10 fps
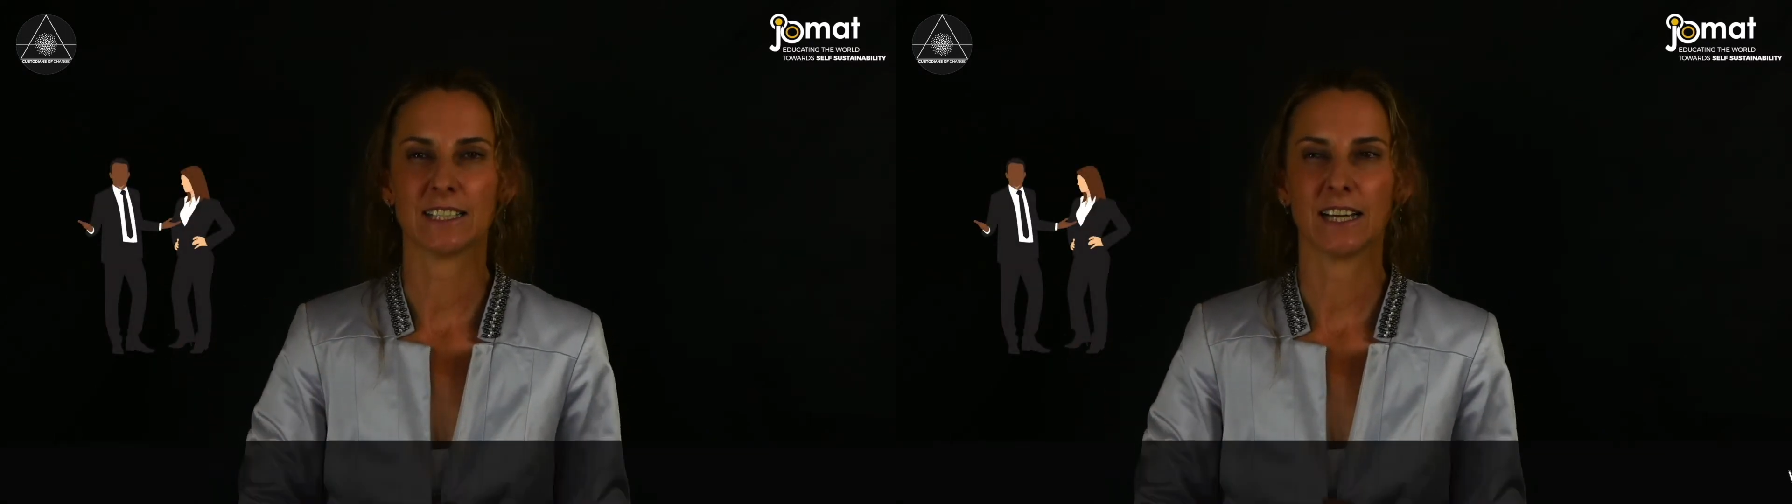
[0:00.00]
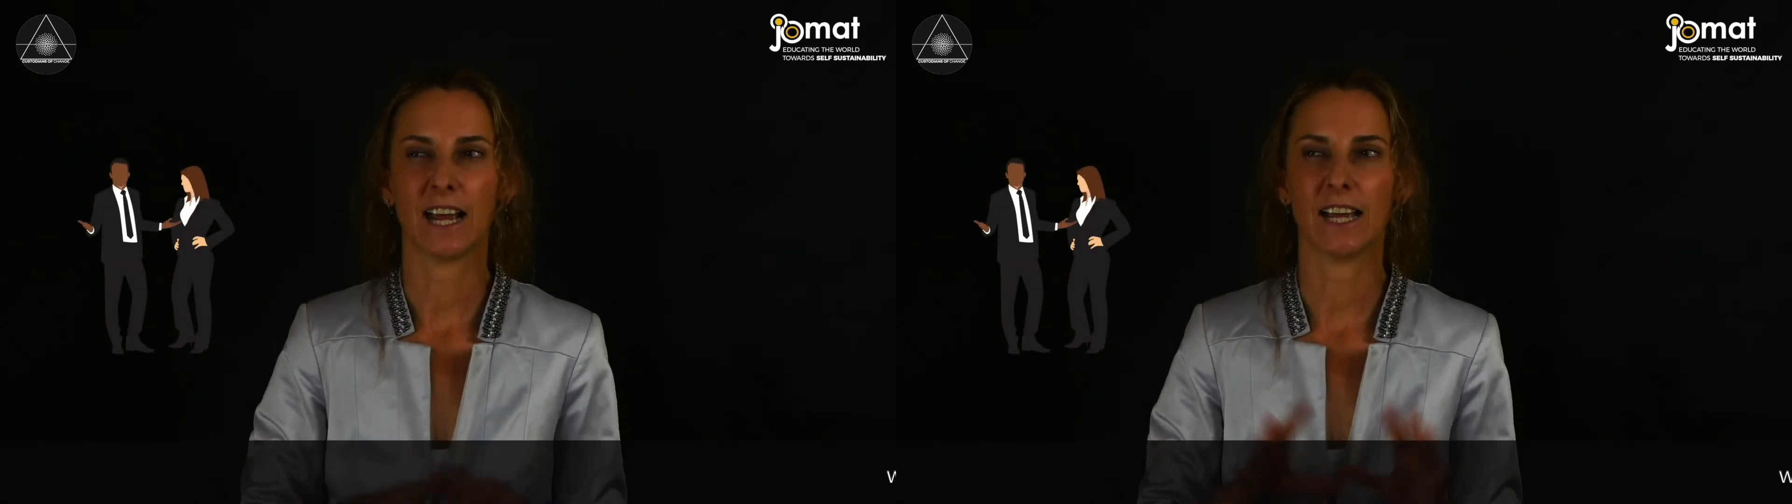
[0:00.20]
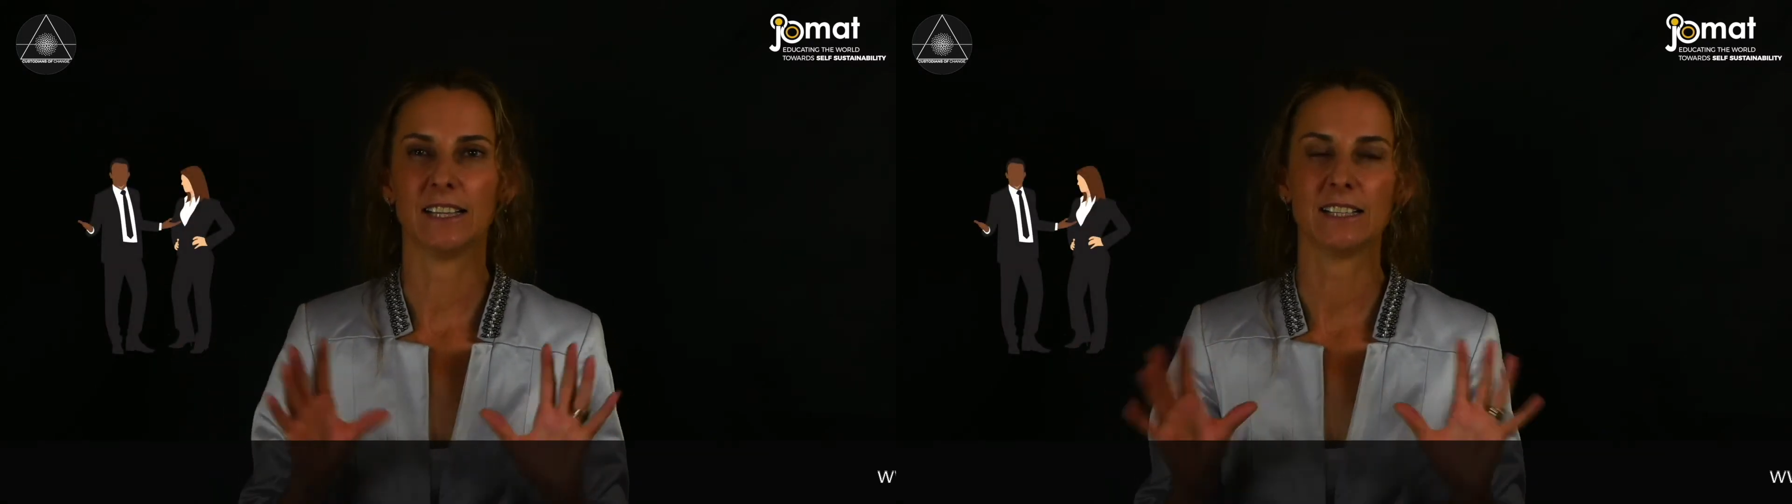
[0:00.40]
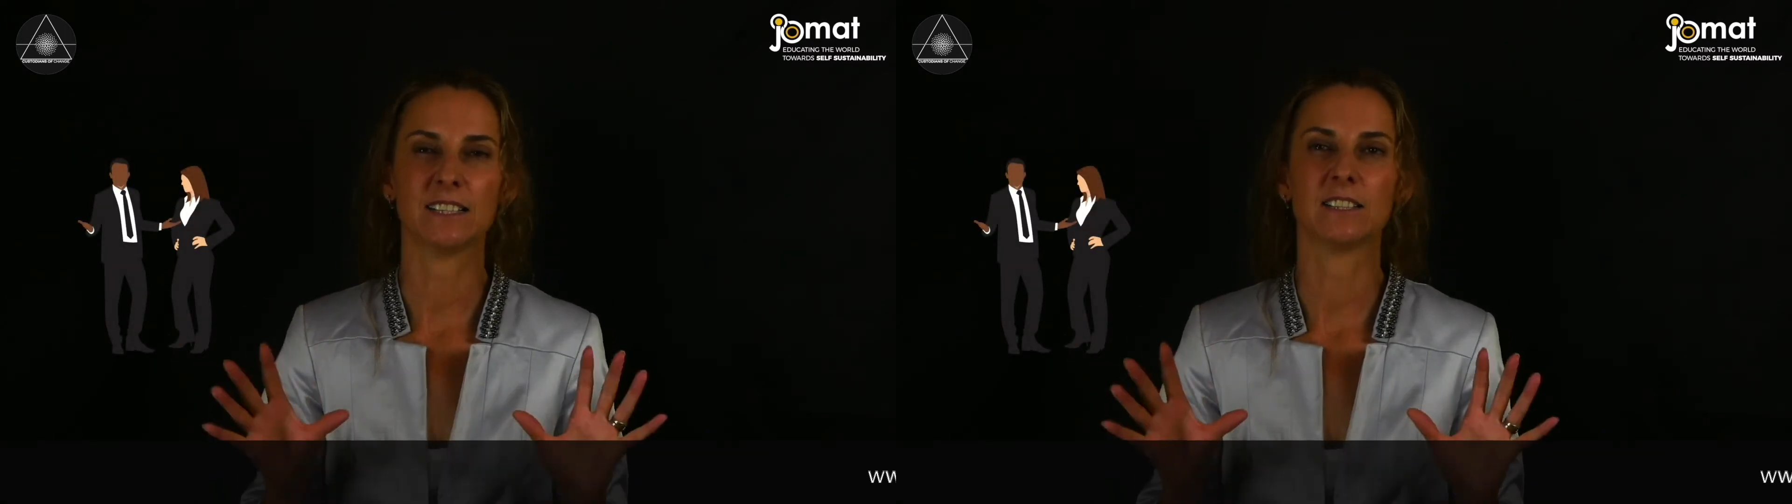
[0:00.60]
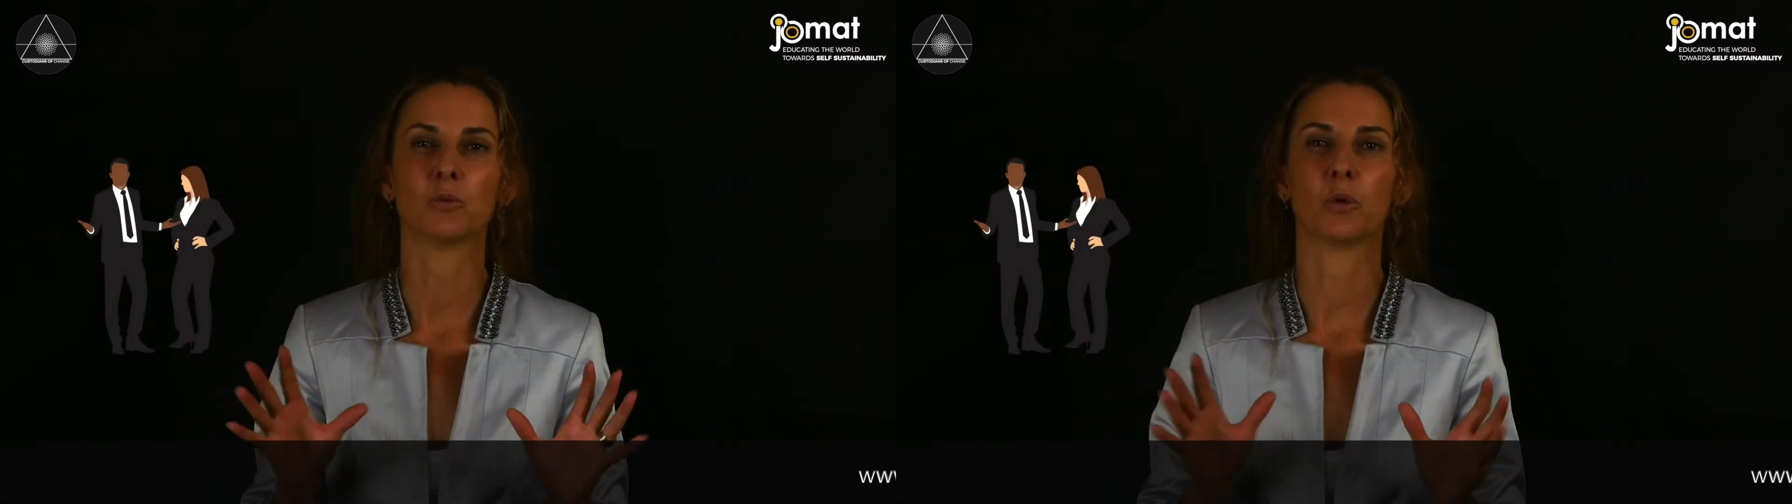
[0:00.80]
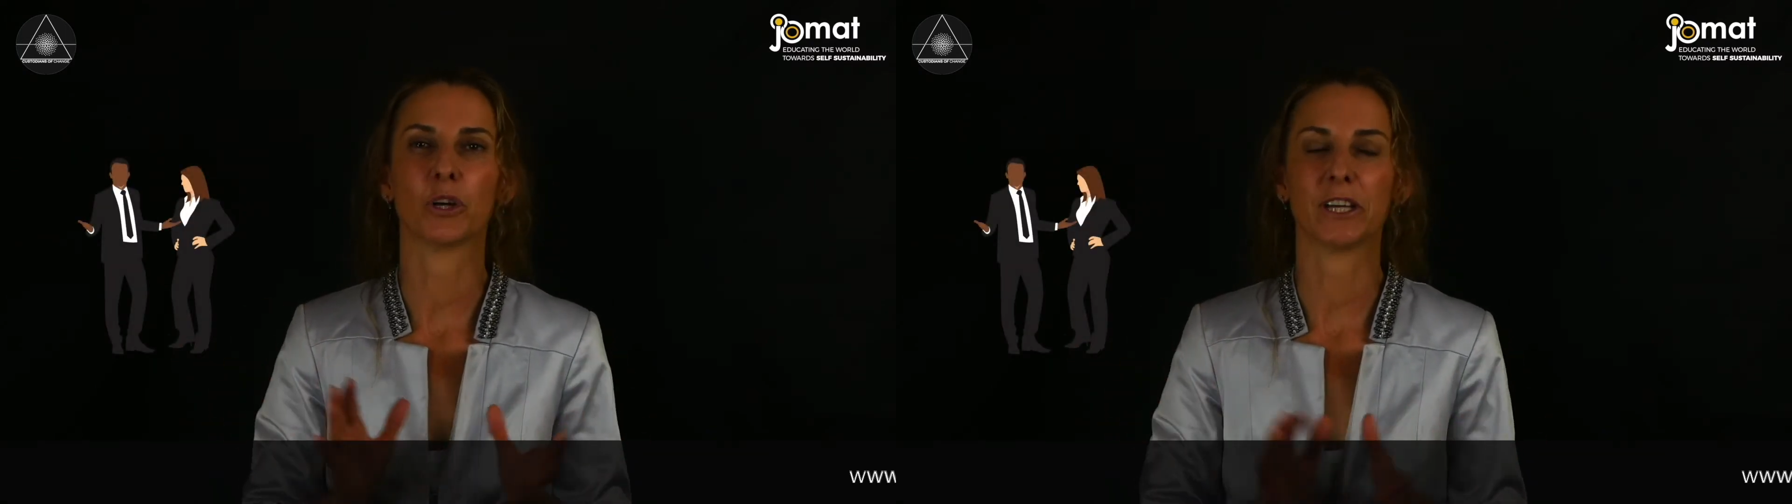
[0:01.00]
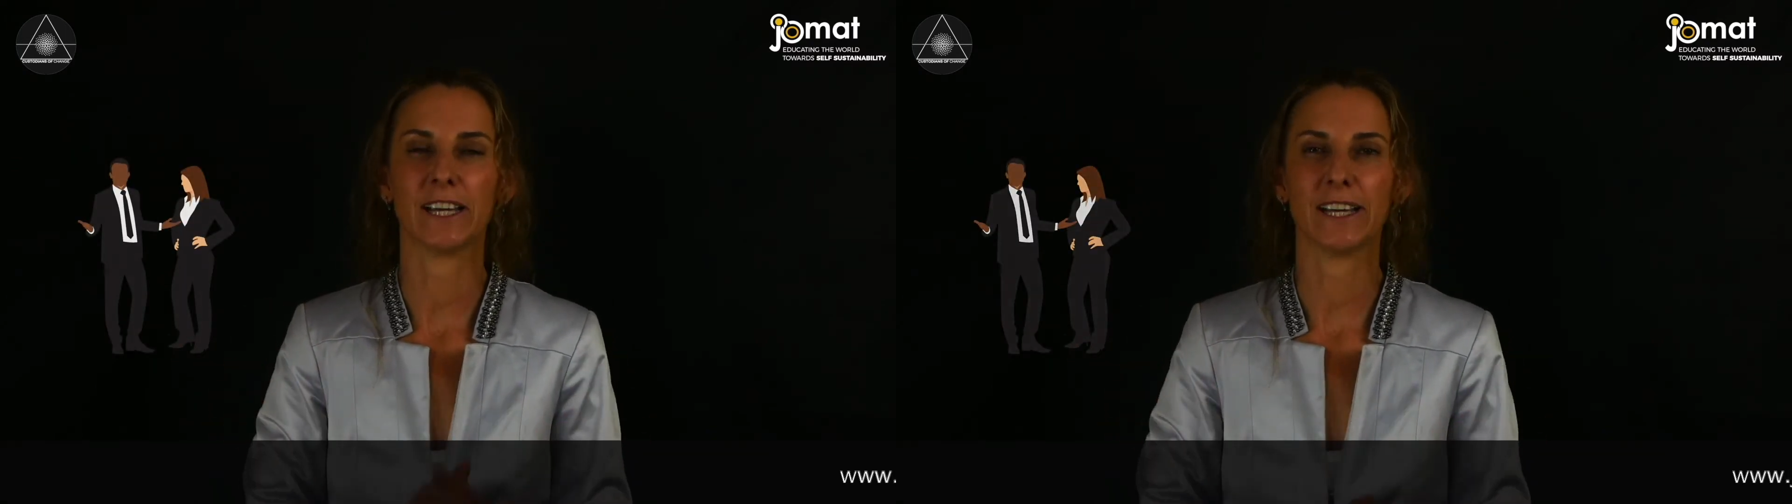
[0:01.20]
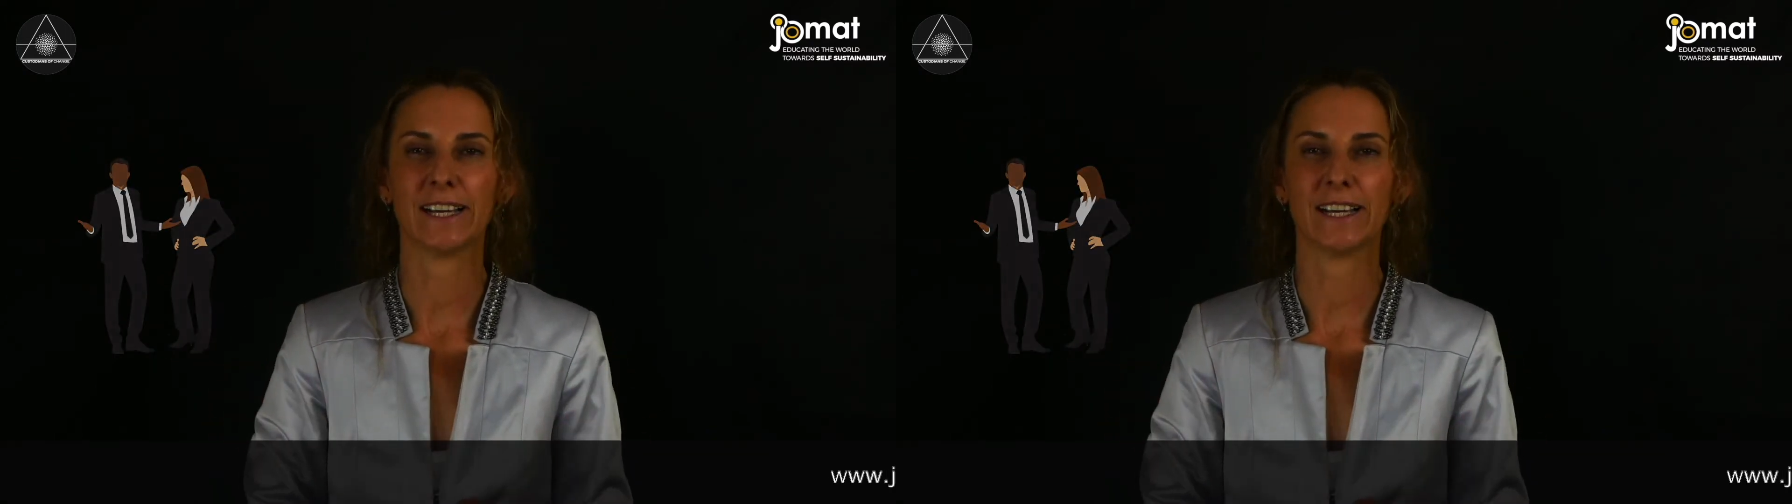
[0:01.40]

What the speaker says: and this isn't working.